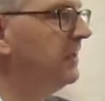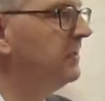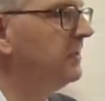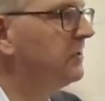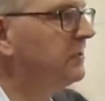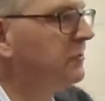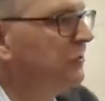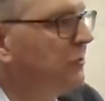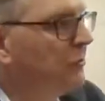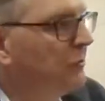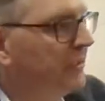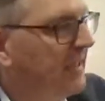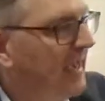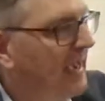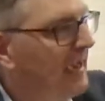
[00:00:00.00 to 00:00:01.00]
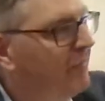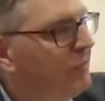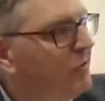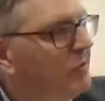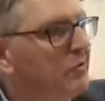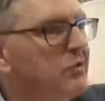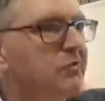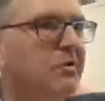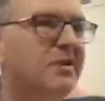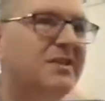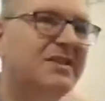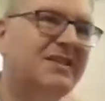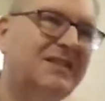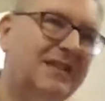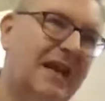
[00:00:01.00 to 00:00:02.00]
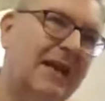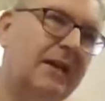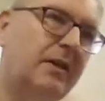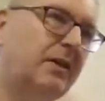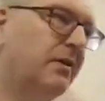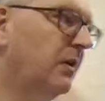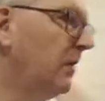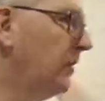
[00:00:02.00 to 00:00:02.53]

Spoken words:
in the story? How are you going to understand